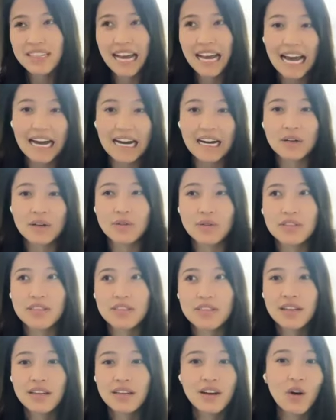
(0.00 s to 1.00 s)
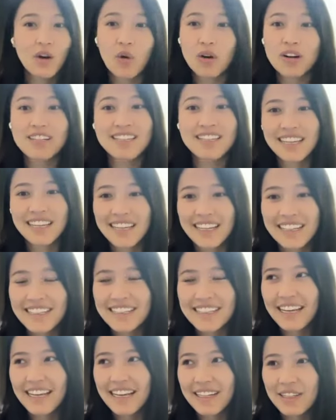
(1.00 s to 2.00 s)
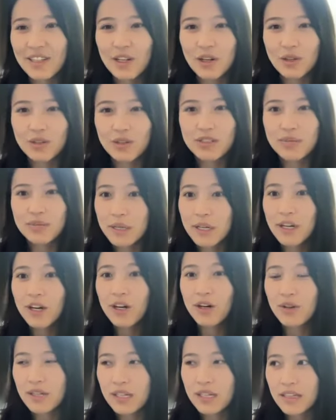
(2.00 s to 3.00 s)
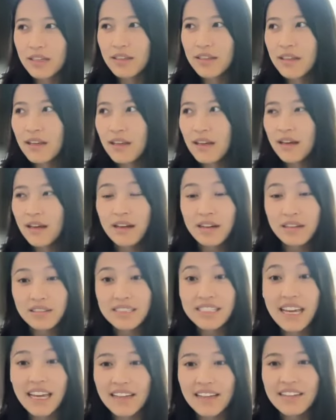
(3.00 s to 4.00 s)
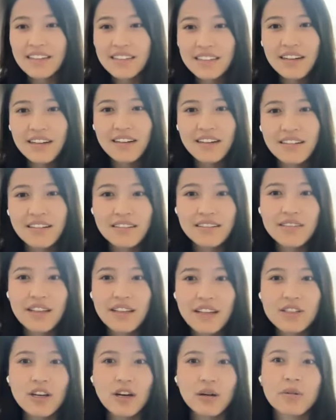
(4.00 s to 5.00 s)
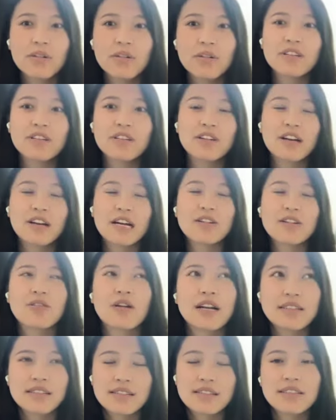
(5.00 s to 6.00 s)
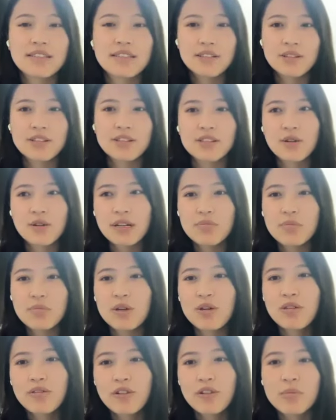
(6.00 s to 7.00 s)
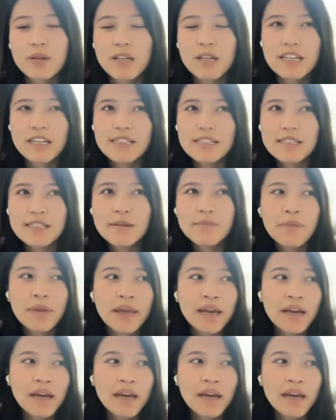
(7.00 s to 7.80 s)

cows, horses, and those Mongolian tent on top of the grassland. So it's quite a beautiful place.